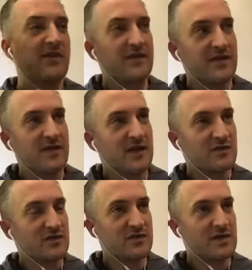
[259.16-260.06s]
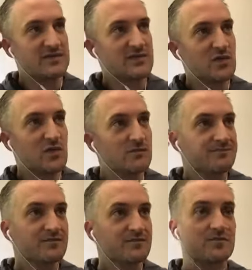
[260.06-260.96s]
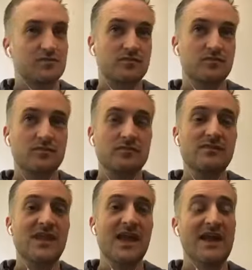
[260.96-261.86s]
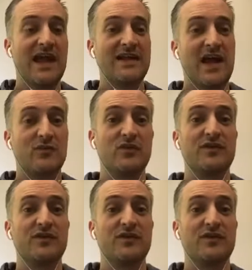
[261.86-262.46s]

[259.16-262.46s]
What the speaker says: think that they were doing that was cool, and I really